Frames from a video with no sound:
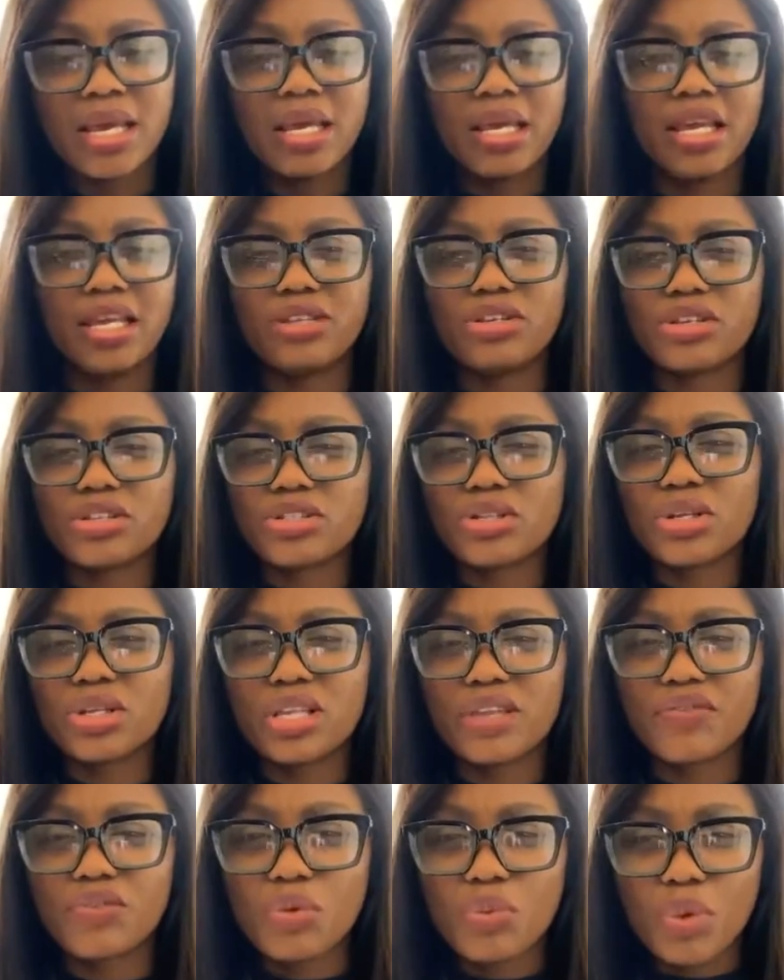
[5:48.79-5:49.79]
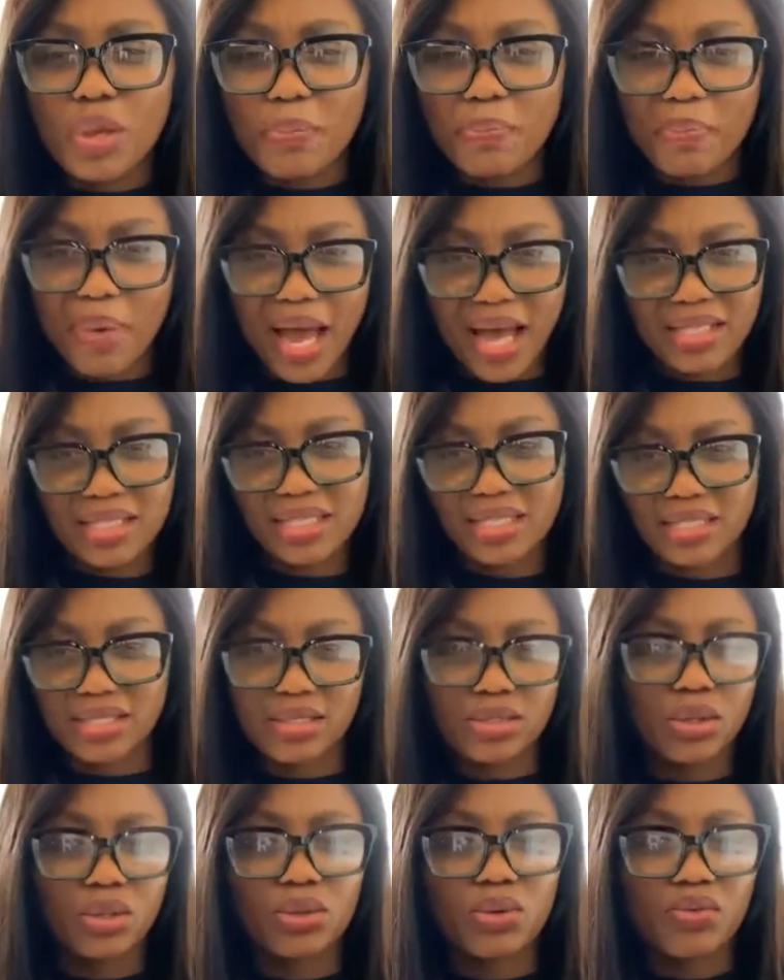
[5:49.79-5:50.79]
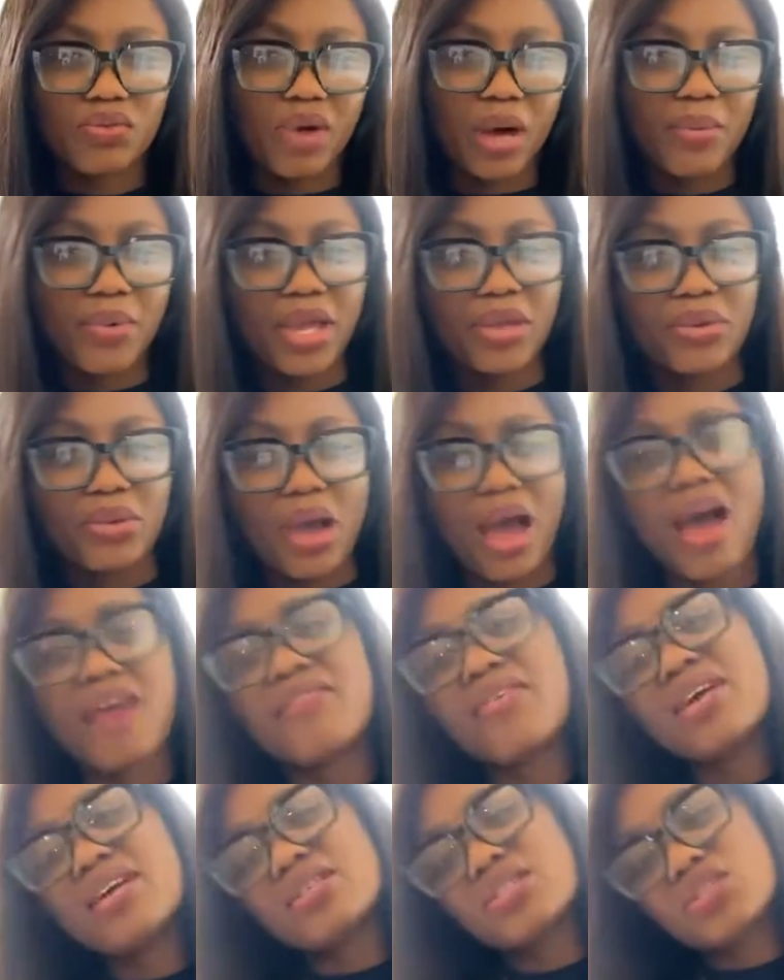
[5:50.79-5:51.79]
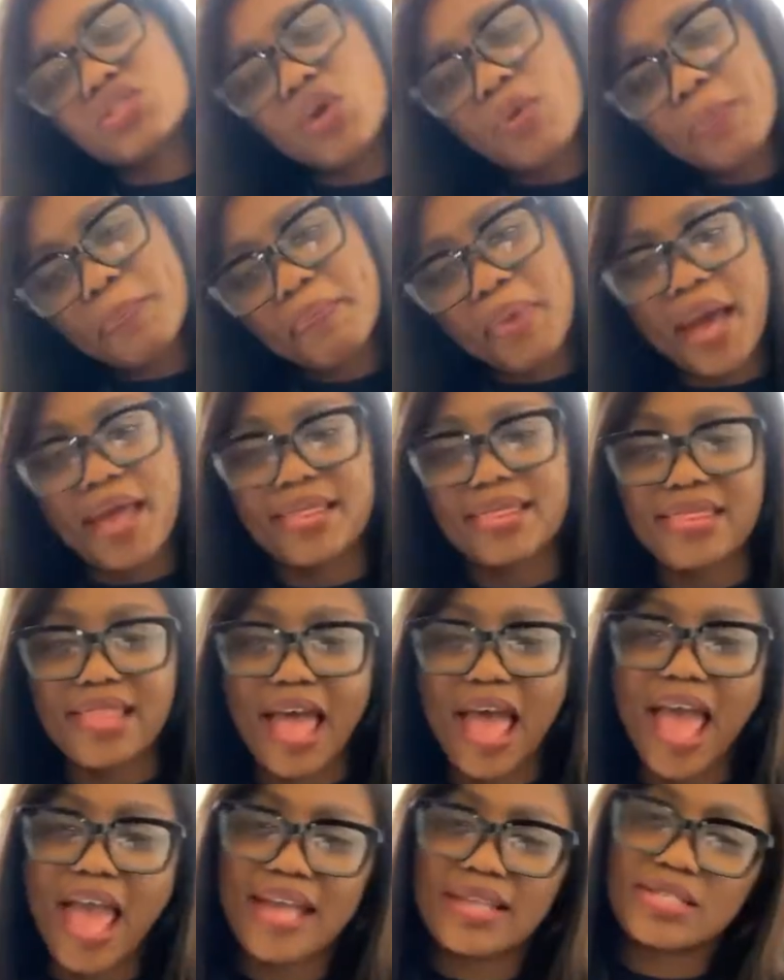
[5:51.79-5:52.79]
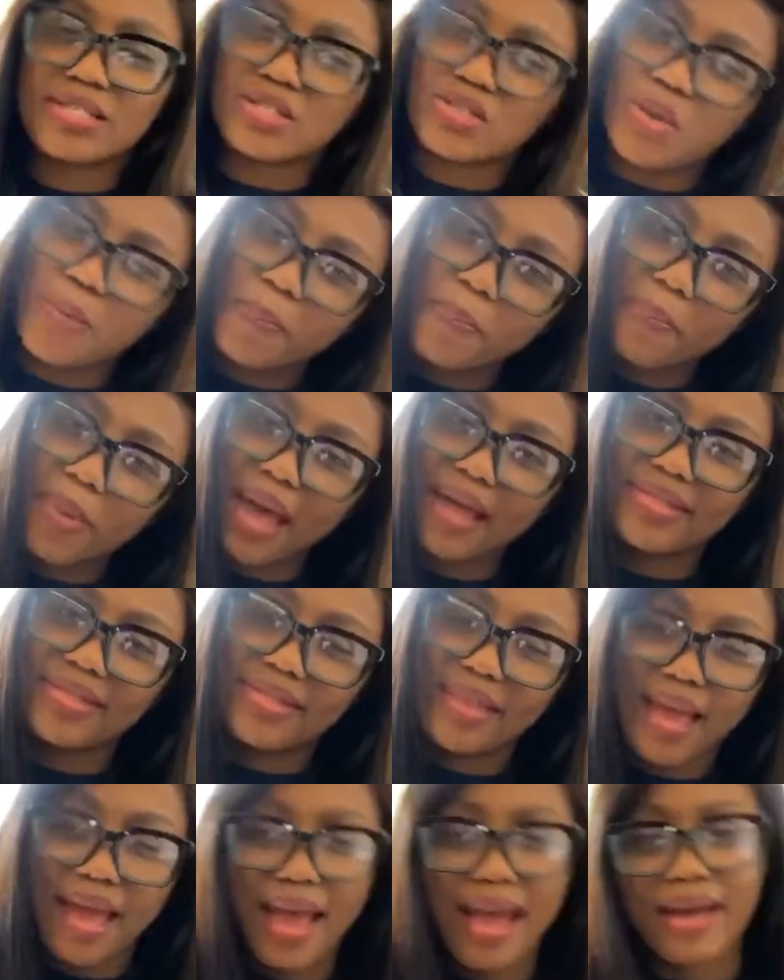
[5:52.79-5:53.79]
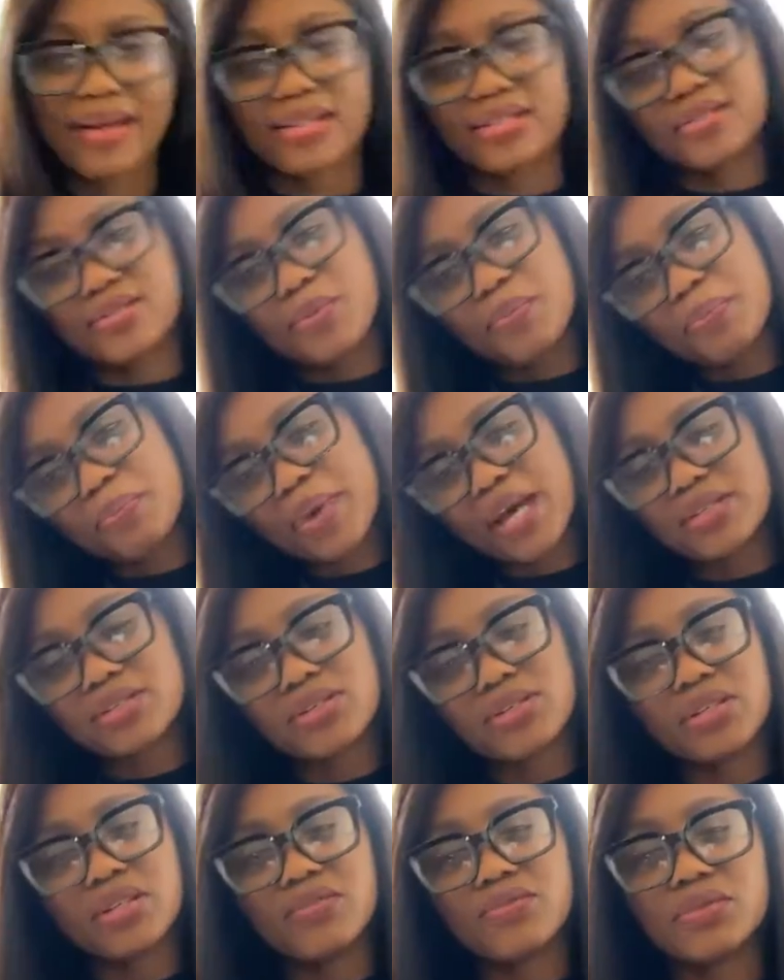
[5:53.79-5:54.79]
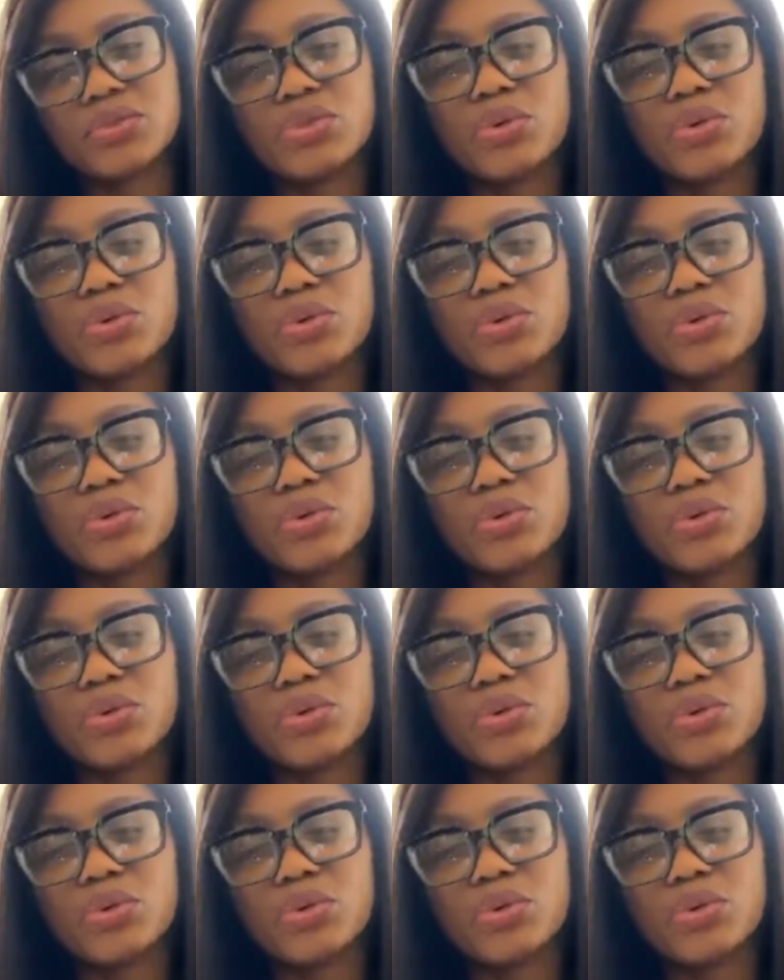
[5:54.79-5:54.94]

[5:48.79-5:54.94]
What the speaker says: it does not leave you with patches all over where you have some part light, some part dark, some part uneven.